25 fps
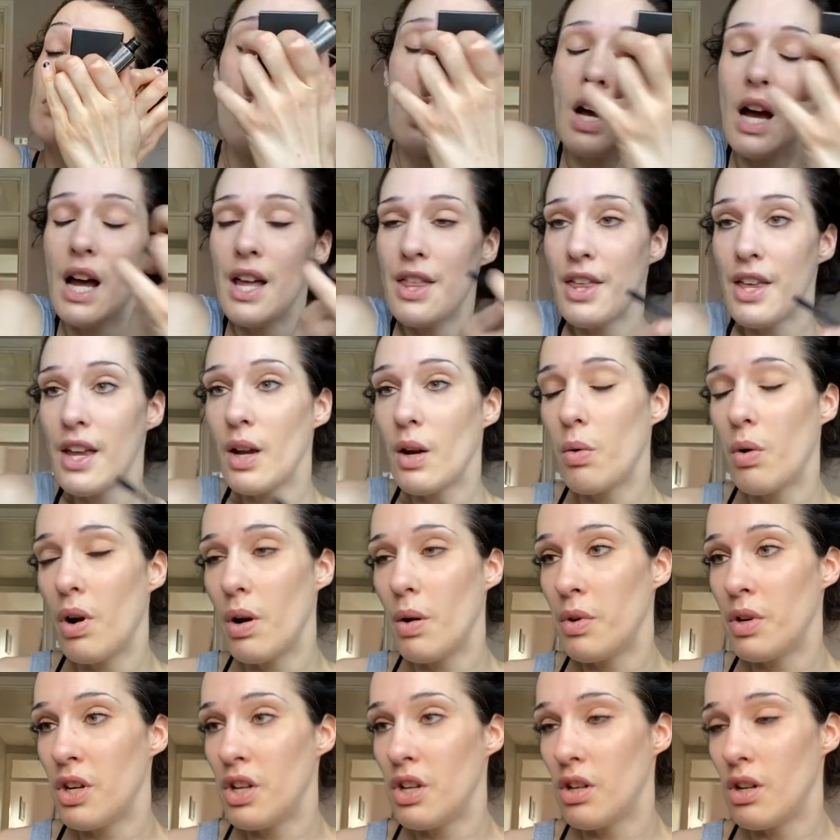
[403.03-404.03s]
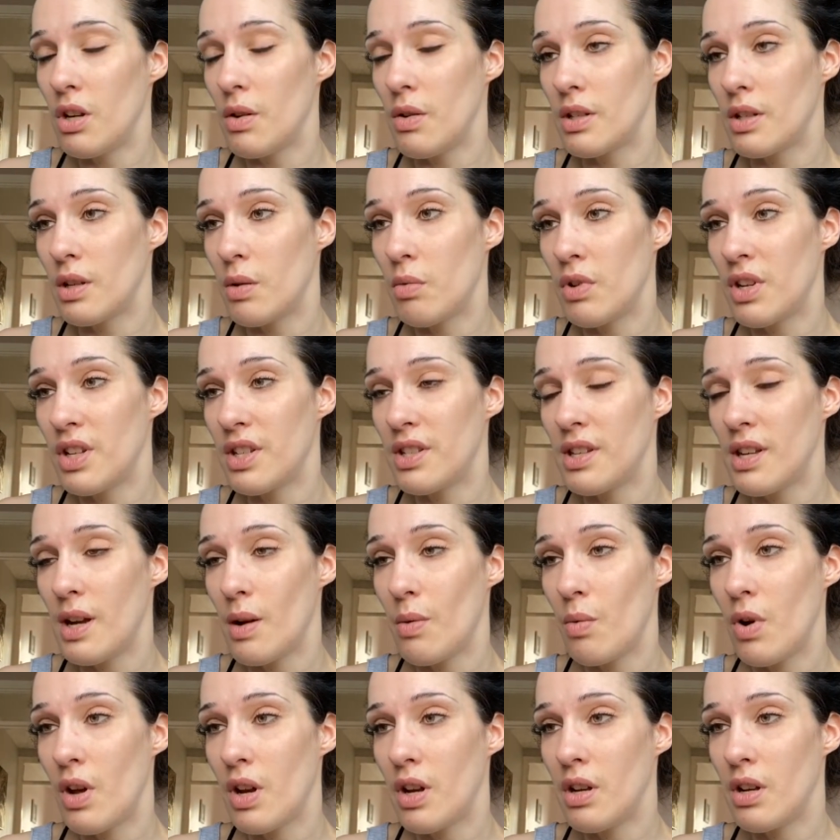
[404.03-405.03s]
I think what I want to do is I want to set
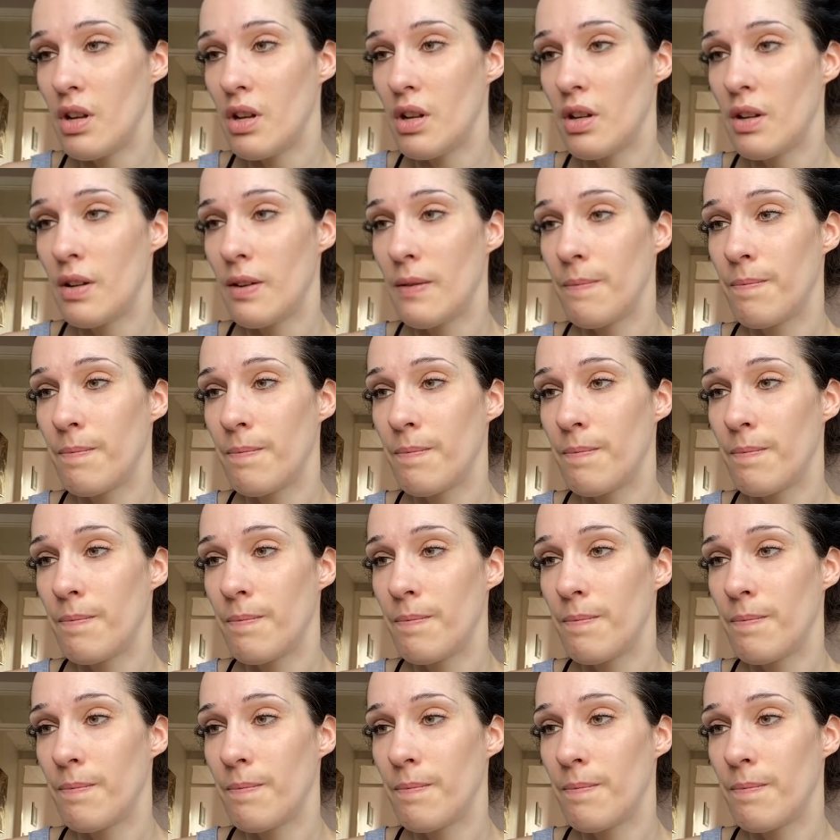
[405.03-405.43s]
one...